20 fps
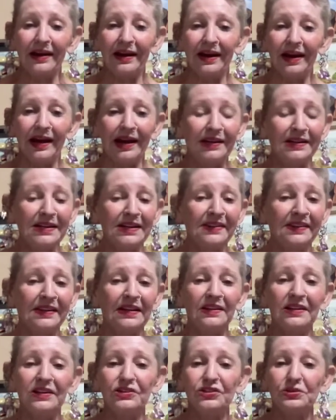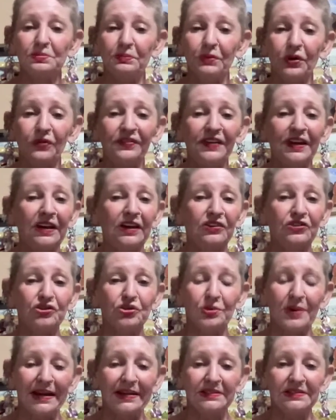Anything that's moving and
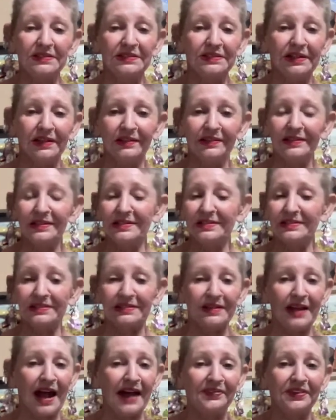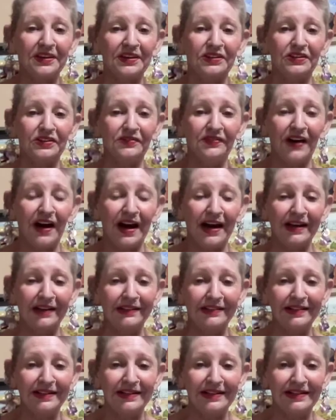transient is not the
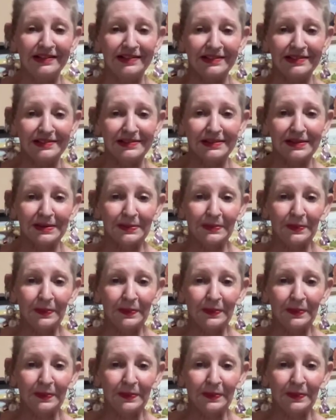divine is.